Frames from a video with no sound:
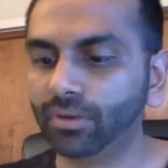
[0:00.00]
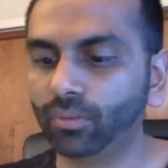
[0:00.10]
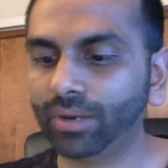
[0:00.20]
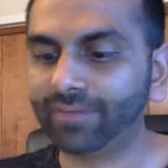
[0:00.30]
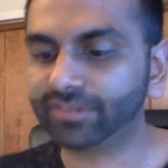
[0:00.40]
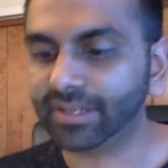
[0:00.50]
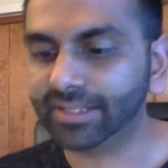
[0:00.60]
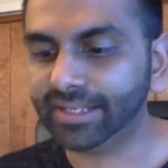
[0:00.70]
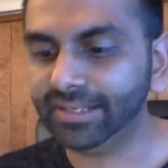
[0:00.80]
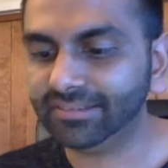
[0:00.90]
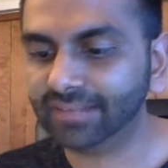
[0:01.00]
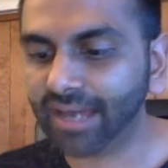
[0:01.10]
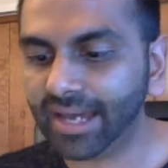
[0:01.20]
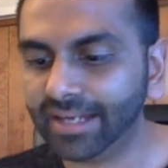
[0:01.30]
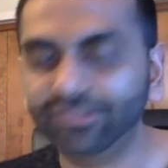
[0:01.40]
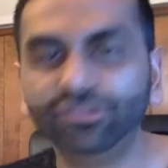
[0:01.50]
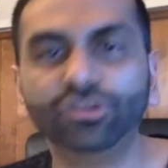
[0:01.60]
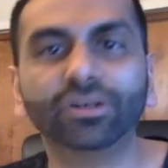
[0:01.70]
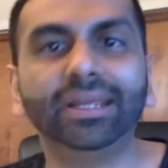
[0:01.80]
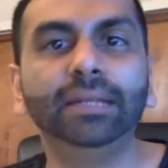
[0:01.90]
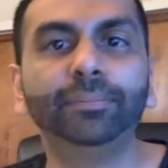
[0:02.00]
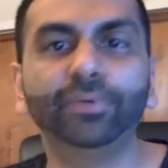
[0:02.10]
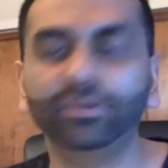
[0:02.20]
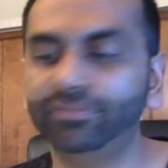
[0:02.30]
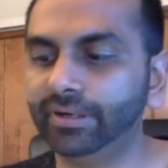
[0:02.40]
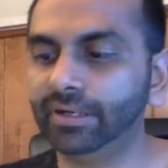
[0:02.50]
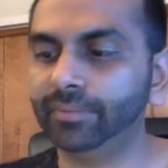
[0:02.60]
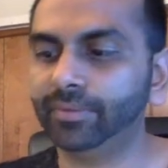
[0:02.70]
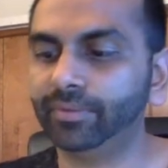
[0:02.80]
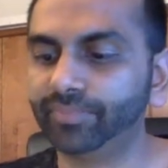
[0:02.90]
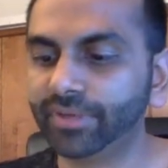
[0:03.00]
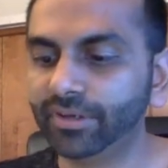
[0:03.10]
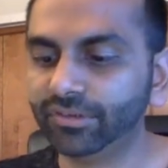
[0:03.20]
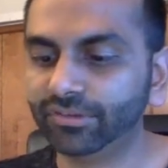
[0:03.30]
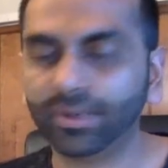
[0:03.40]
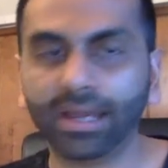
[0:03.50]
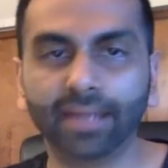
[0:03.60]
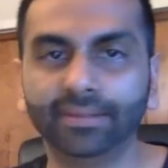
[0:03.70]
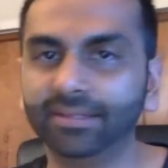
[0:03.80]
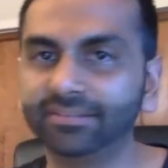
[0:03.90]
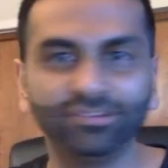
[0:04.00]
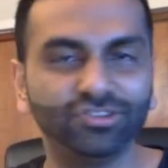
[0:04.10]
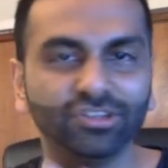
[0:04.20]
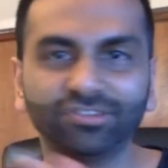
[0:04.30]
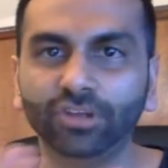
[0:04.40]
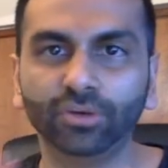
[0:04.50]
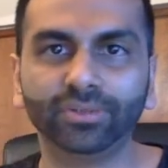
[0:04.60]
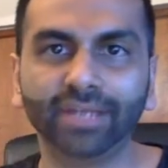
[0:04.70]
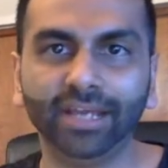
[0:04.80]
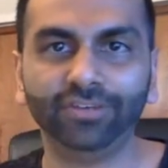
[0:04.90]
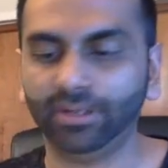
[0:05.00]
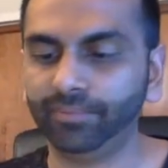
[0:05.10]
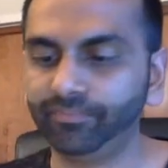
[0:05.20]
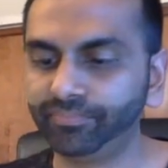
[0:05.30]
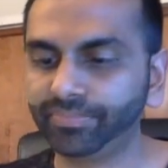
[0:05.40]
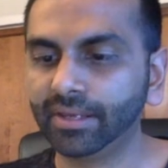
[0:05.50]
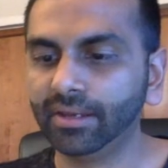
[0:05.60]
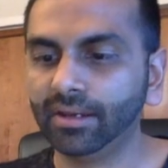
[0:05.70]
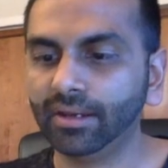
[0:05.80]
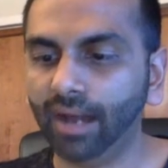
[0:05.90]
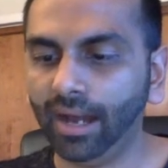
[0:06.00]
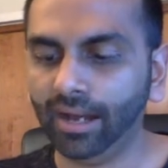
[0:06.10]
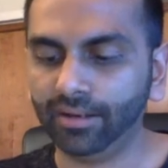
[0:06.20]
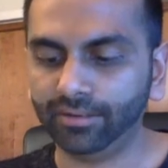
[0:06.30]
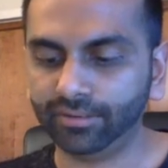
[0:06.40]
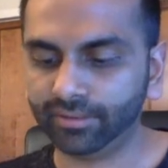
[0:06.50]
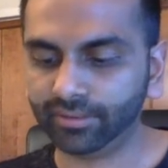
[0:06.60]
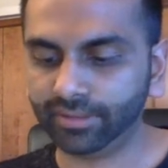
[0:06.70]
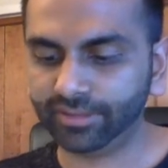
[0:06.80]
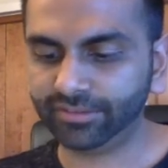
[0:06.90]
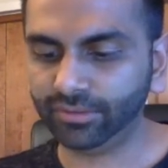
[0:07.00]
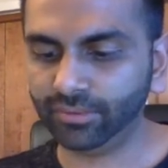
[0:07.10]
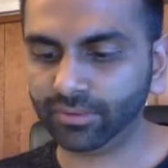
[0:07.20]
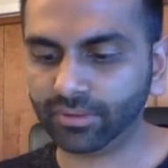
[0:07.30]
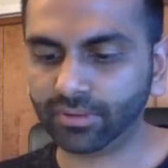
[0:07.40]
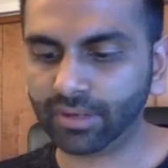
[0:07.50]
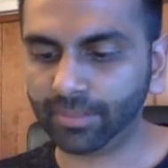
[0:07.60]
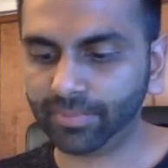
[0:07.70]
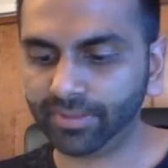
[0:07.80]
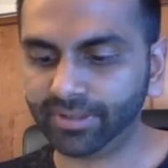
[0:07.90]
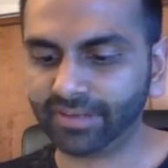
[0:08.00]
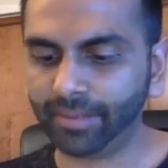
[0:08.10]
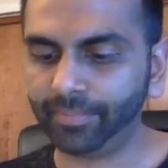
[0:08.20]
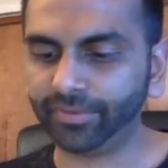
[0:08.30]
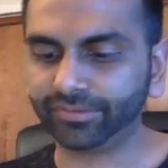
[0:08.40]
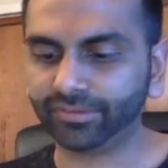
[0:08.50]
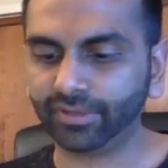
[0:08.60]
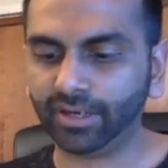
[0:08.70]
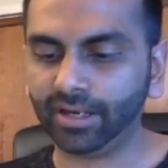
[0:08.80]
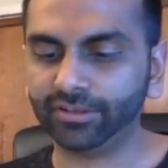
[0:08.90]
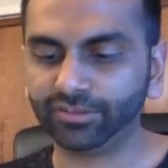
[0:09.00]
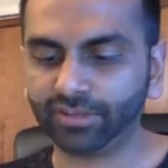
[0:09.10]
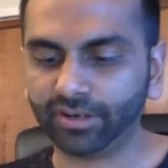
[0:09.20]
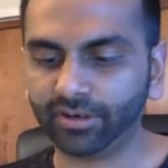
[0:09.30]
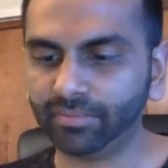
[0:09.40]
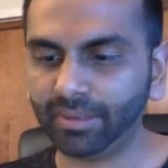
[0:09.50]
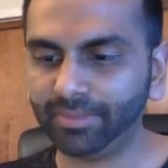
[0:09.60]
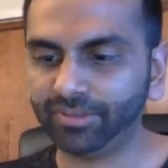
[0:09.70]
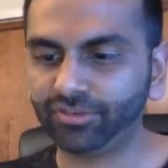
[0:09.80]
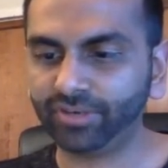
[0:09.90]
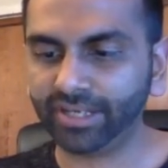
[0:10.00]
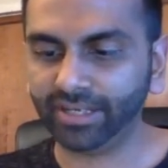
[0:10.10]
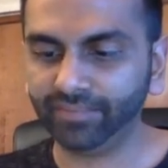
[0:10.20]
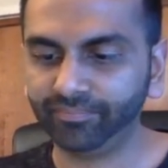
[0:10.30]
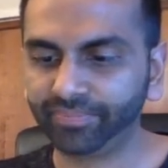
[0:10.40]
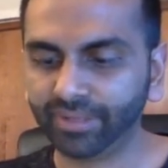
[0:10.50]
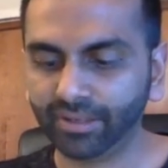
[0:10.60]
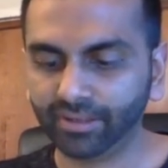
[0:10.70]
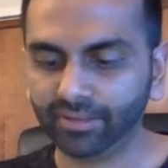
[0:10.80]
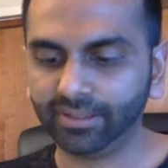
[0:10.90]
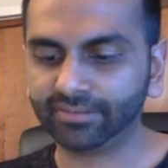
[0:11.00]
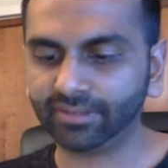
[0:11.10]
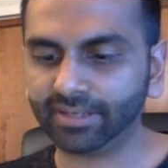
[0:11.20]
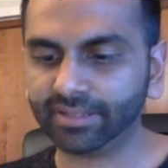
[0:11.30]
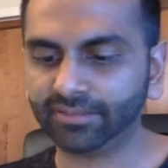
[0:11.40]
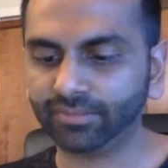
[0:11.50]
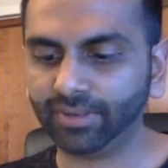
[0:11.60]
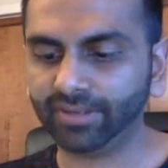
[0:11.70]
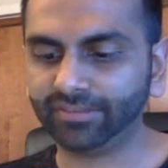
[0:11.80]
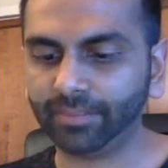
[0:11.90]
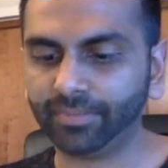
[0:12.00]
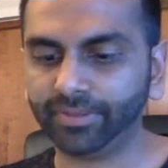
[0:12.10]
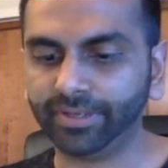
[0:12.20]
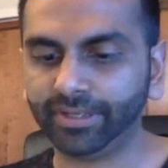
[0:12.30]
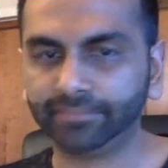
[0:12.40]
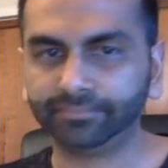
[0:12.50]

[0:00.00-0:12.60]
Whatever's on the inside is your input variable. So again, this is just notation. Uh, let's do a couple examples uh, that are maybe tricky. Let's look at this one example here.